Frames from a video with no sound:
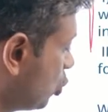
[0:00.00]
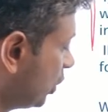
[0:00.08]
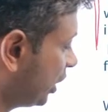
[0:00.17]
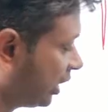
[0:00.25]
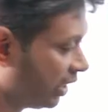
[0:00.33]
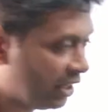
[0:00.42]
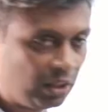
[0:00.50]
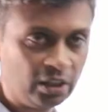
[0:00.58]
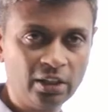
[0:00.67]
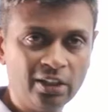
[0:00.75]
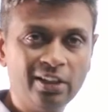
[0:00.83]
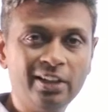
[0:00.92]
go under A.
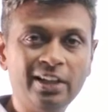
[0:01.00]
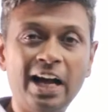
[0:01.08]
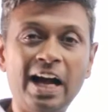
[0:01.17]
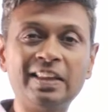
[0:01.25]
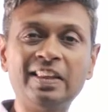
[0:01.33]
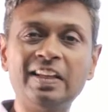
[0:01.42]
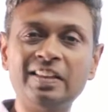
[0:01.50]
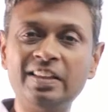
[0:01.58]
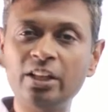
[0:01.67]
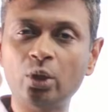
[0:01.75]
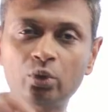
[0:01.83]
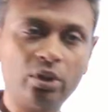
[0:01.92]
Other
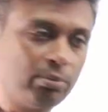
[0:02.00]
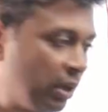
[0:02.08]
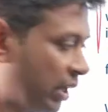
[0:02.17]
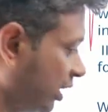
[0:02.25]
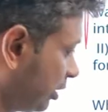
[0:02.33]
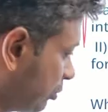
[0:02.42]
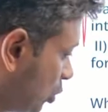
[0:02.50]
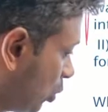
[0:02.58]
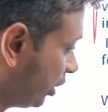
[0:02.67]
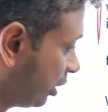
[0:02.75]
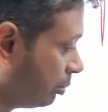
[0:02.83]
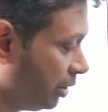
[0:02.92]
3000 buck items go
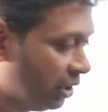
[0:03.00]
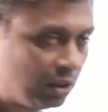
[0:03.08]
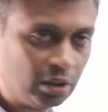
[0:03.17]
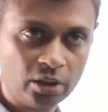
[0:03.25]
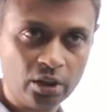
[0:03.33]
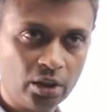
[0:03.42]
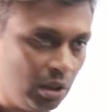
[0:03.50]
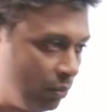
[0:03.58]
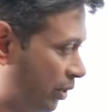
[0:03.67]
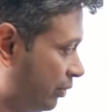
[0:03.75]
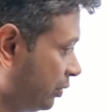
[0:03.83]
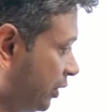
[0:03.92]
under B.
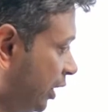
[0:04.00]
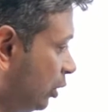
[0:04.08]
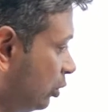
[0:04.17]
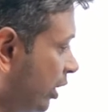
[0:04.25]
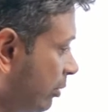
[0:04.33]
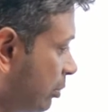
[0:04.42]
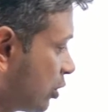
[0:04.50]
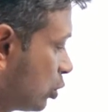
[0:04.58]
150 into 3 plus